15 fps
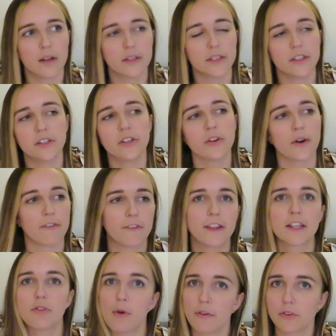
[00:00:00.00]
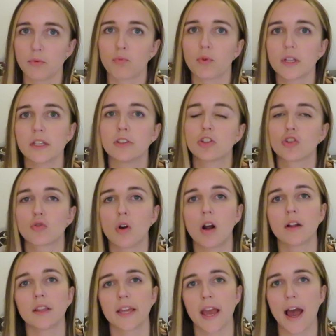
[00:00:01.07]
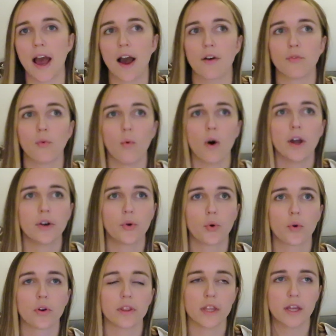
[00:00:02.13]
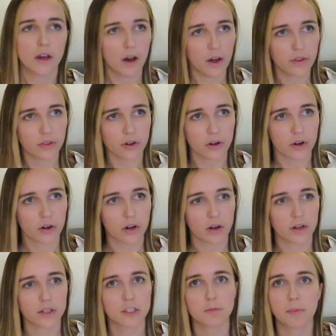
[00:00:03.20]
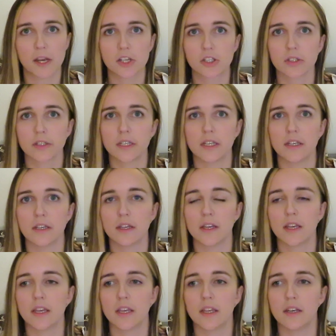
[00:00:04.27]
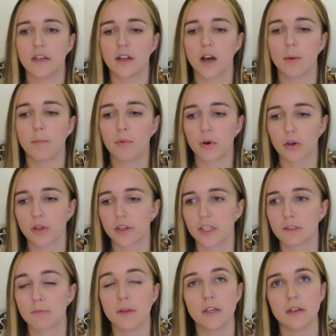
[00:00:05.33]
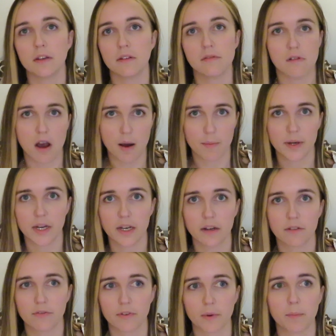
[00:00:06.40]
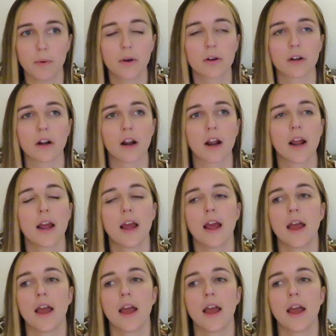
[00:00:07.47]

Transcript: you know, I feel like you have to really strongly have one or the other, especially in a book that's been nominated for Booker.